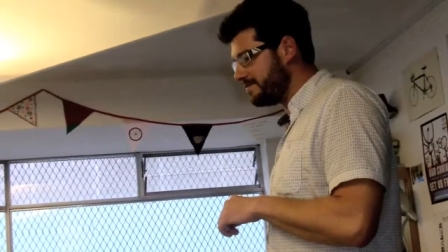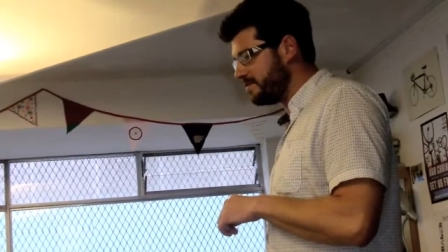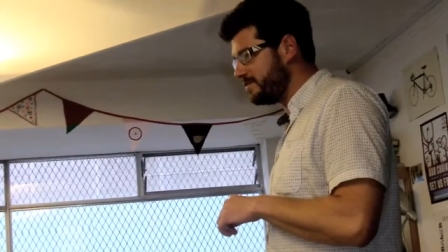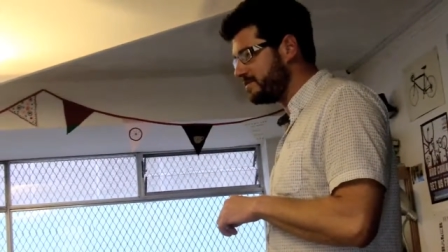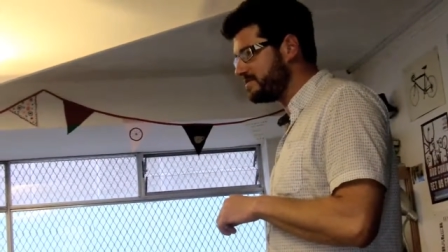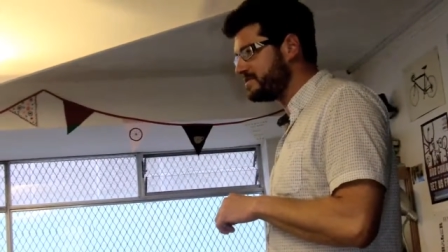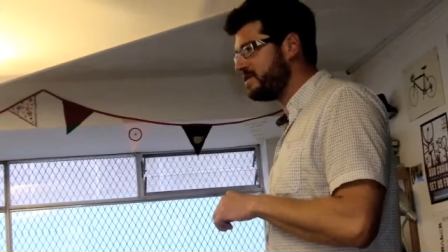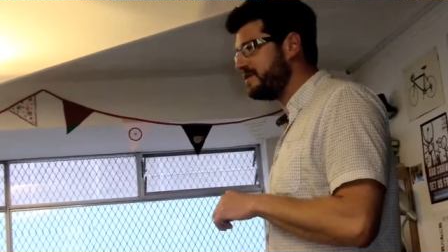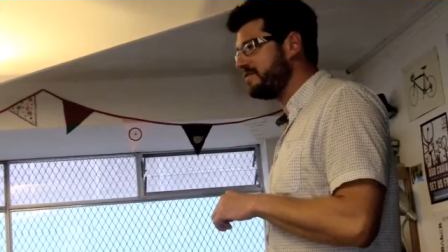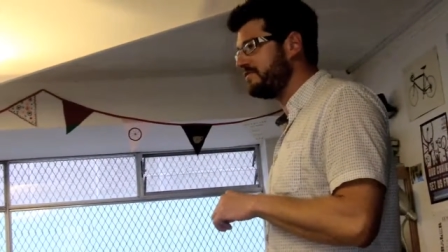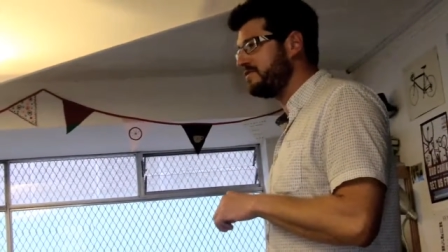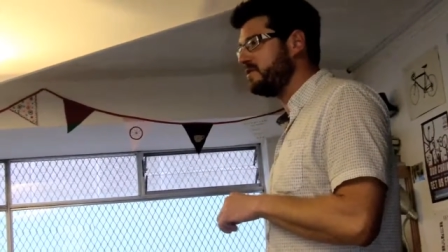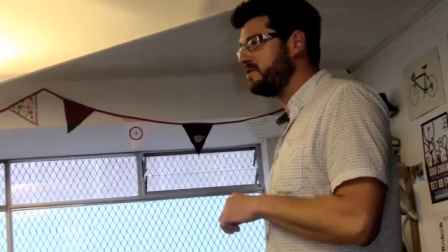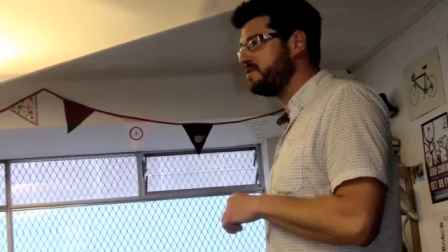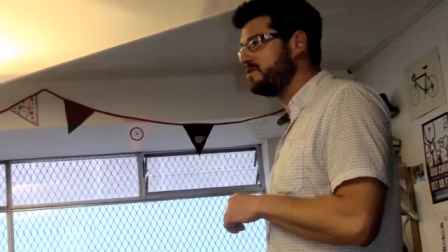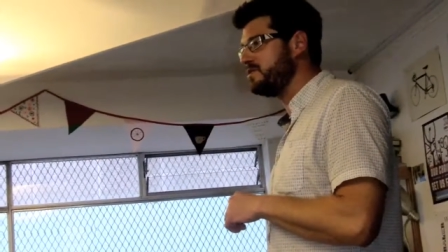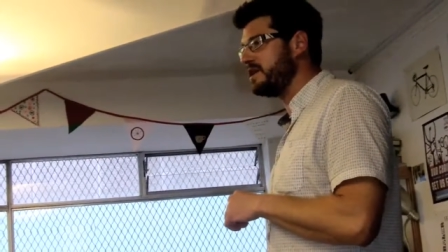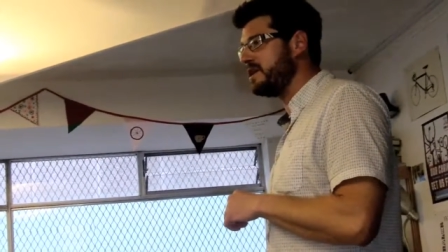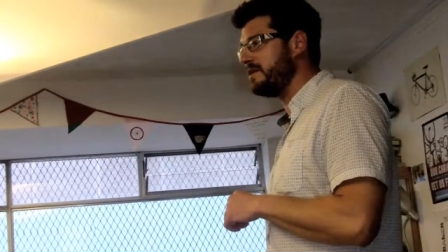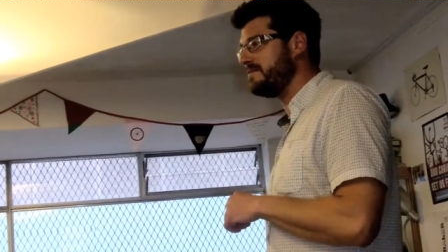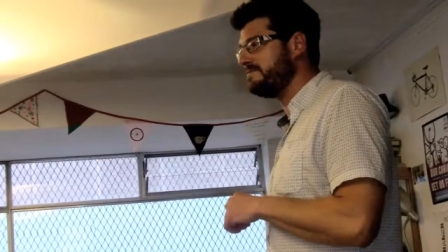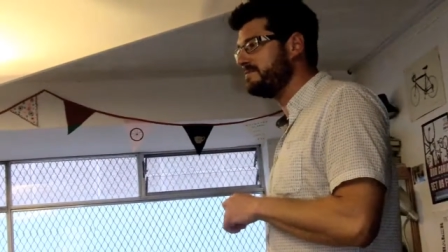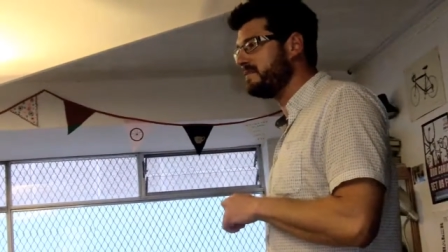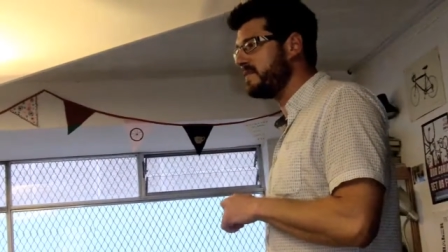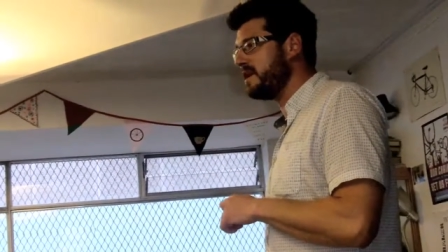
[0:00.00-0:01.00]
what's our
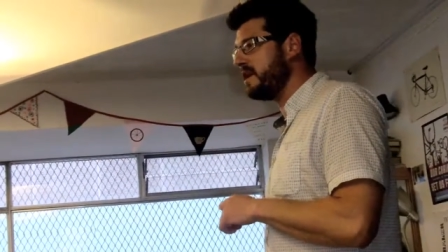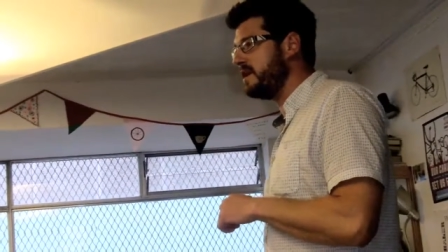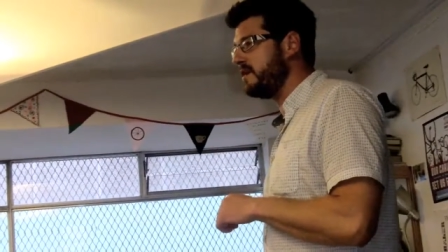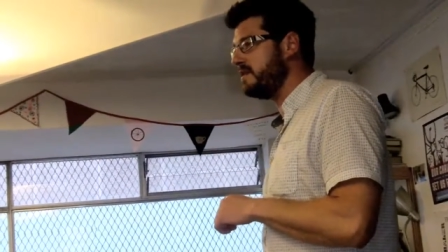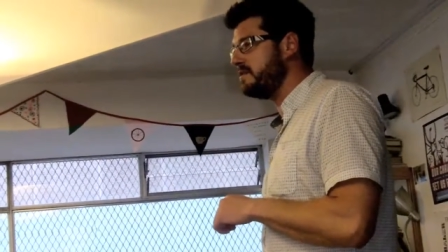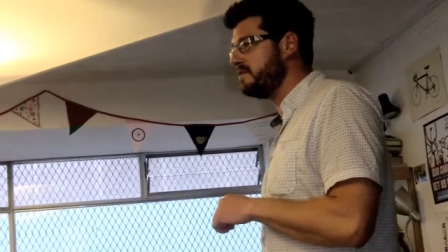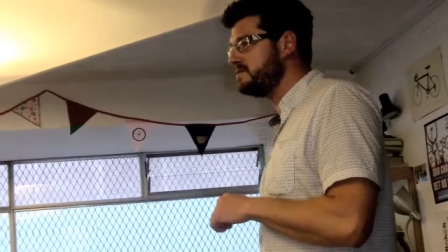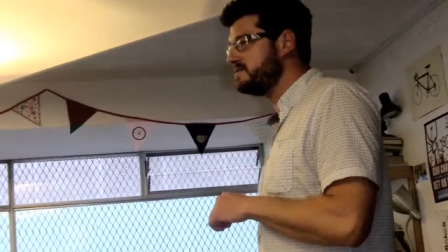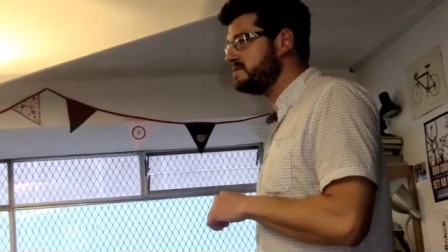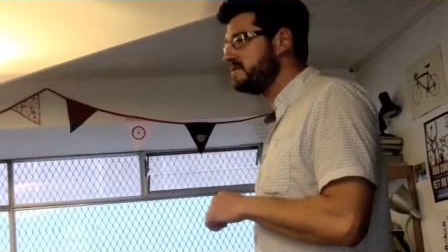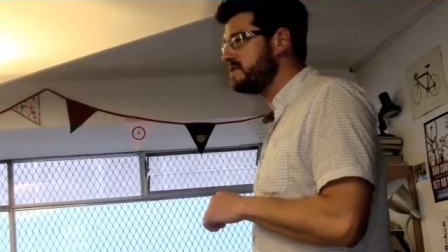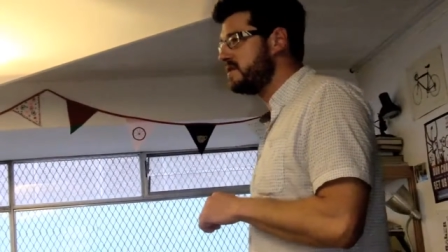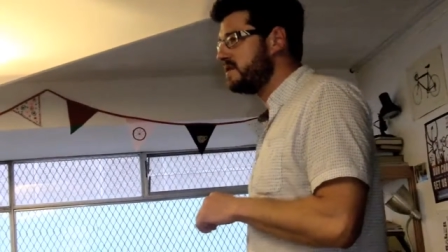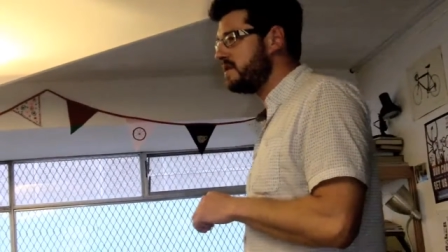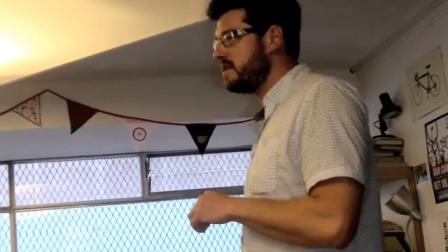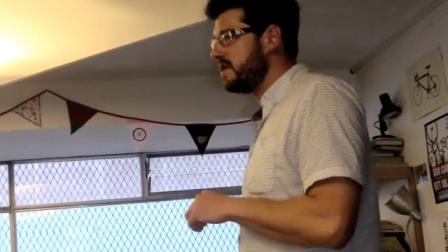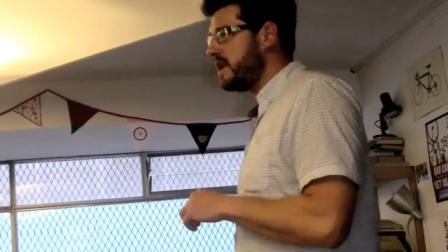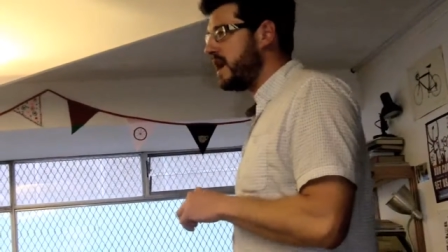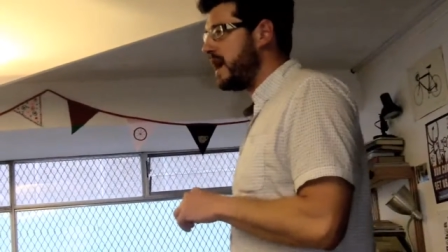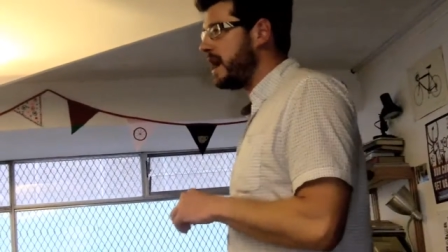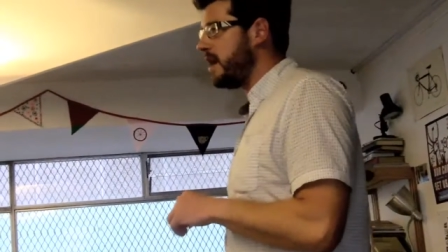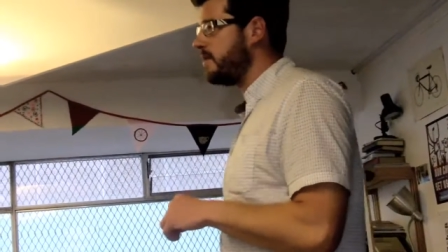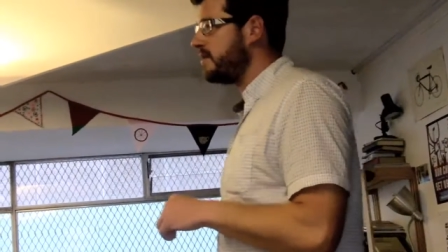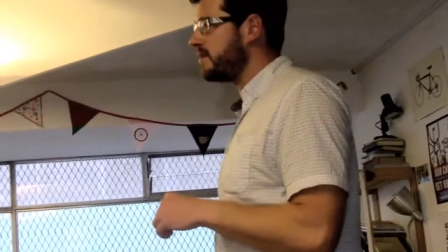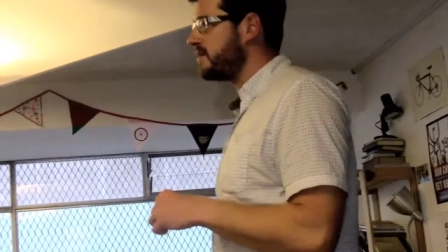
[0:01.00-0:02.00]
future and
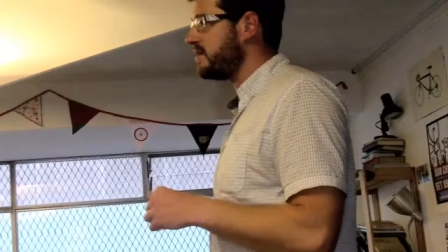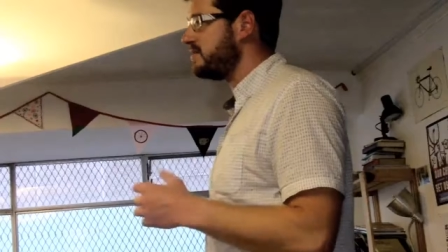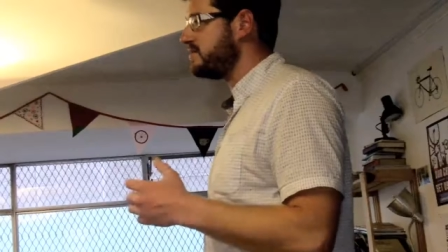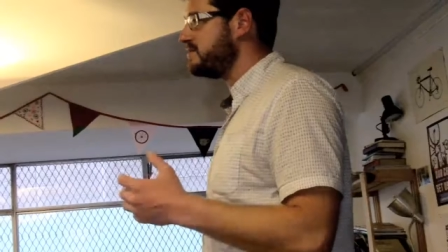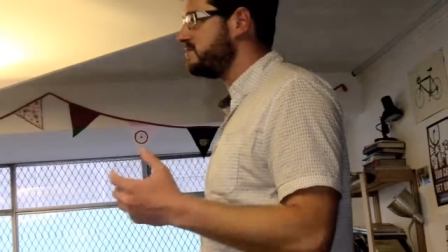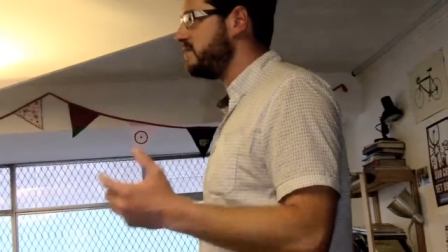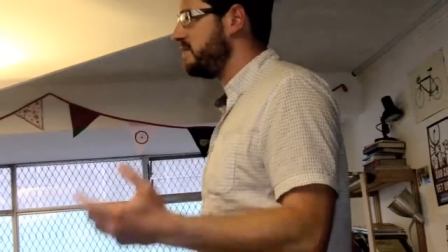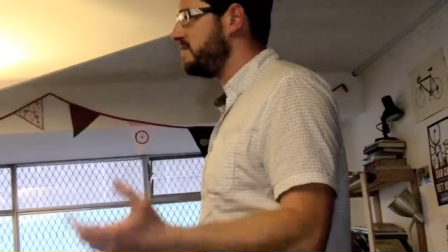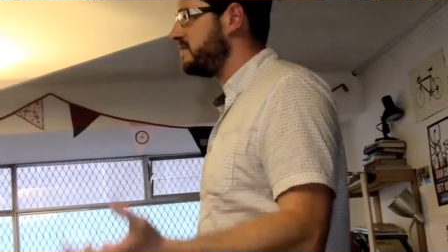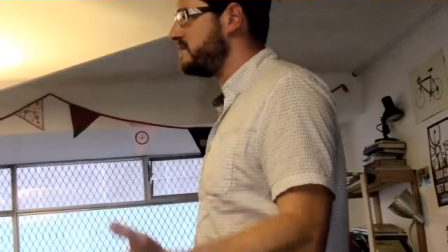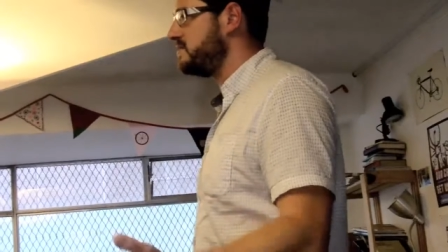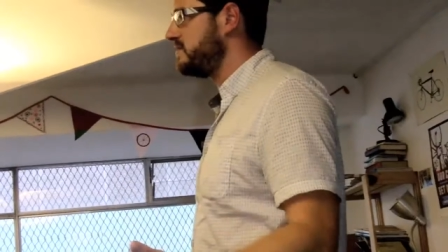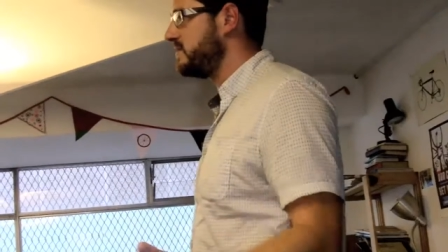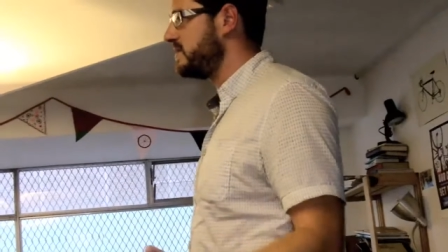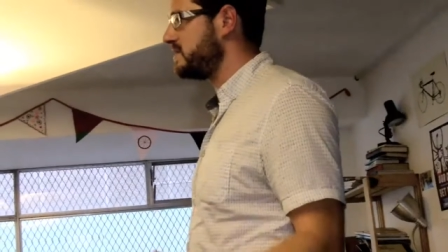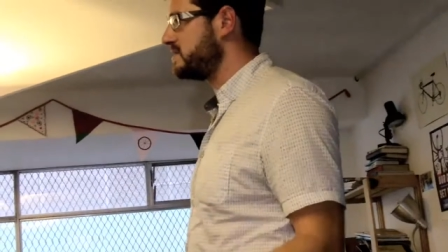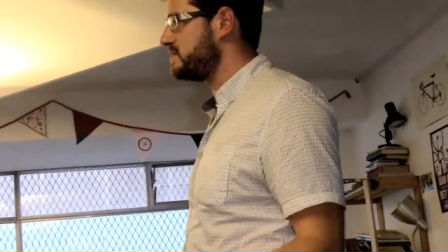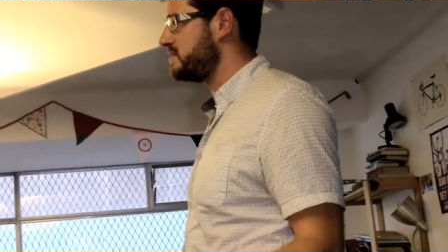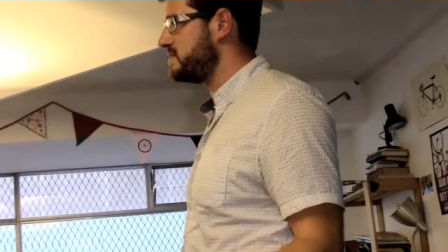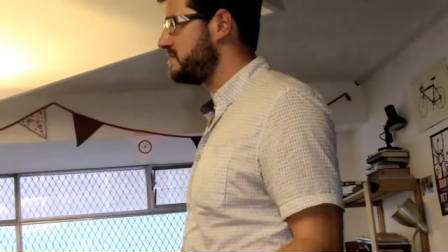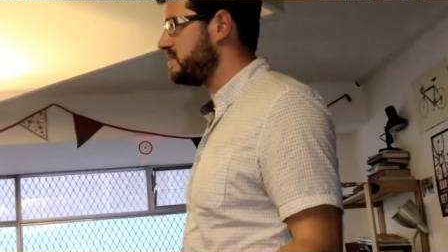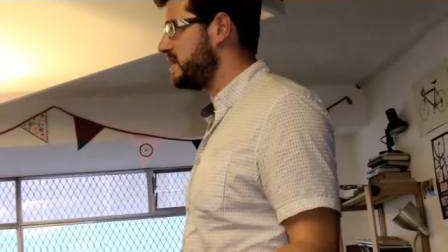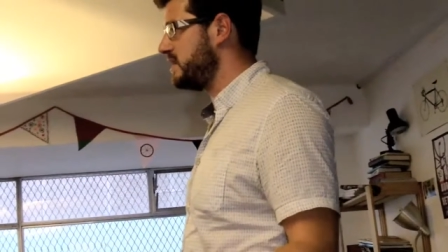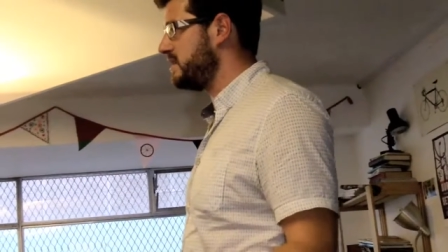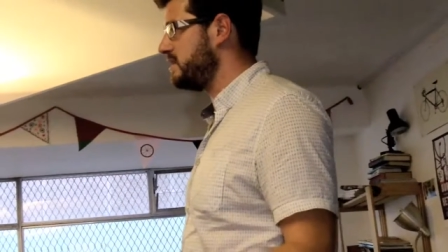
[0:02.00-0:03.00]
how are we going to make this thing
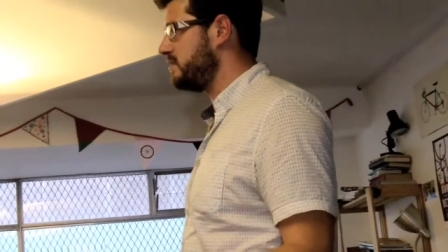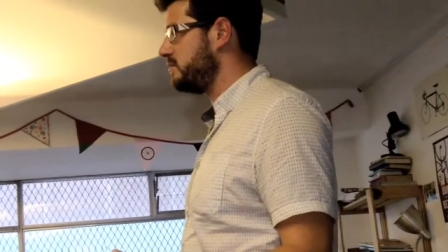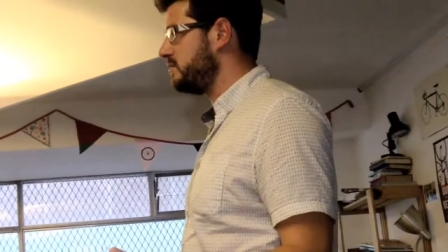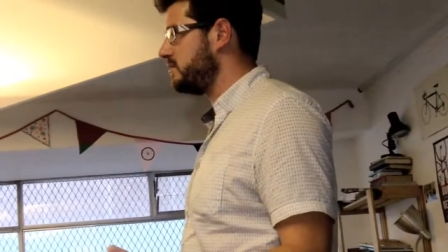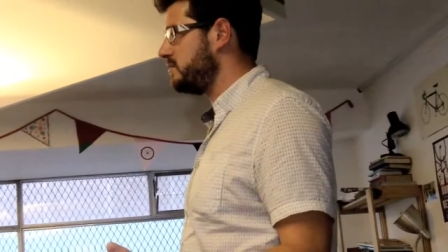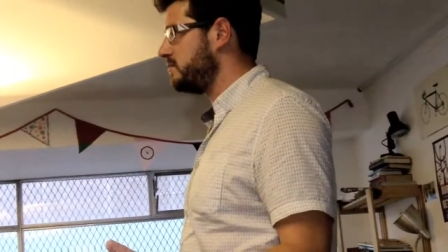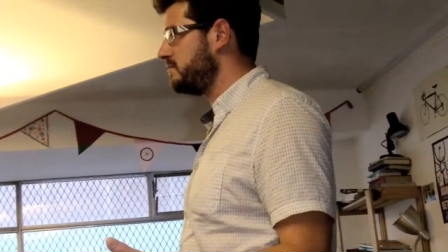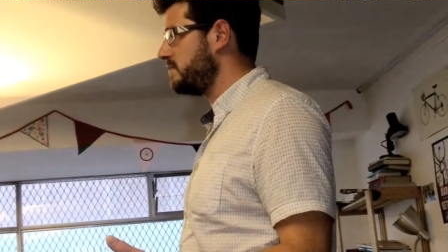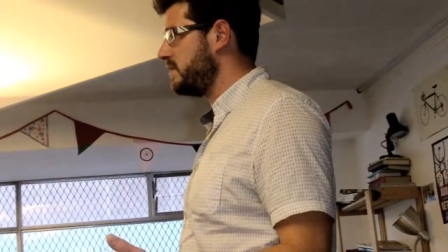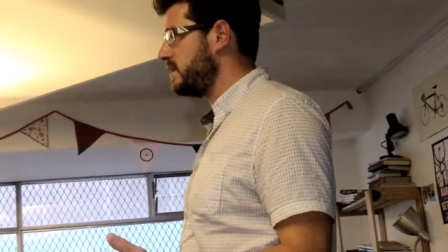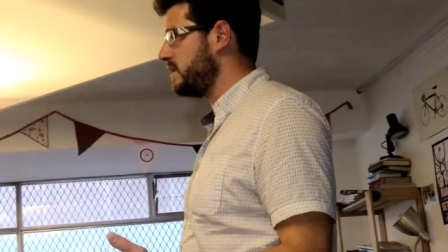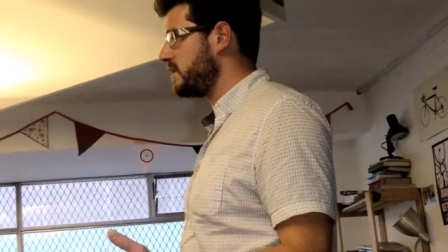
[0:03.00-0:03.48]
sustainable?